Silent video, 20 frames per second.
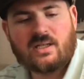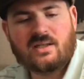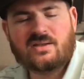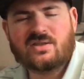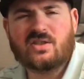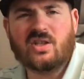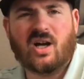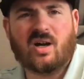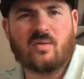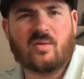
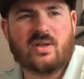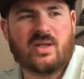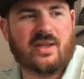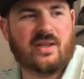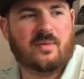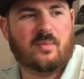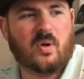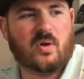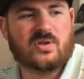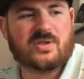It's not really
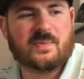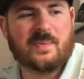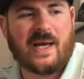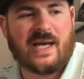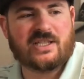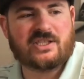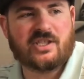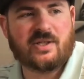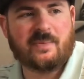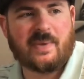the most
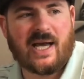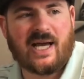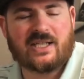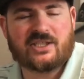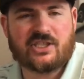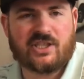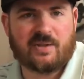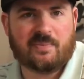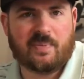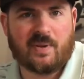
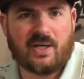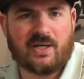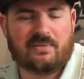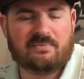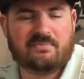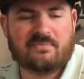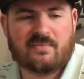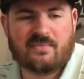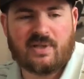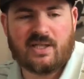matchy-matchy,
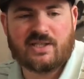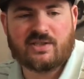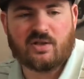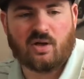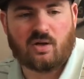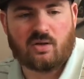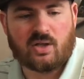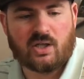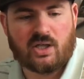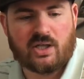but it's
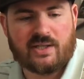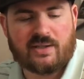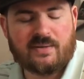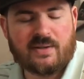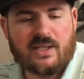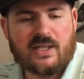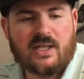all good.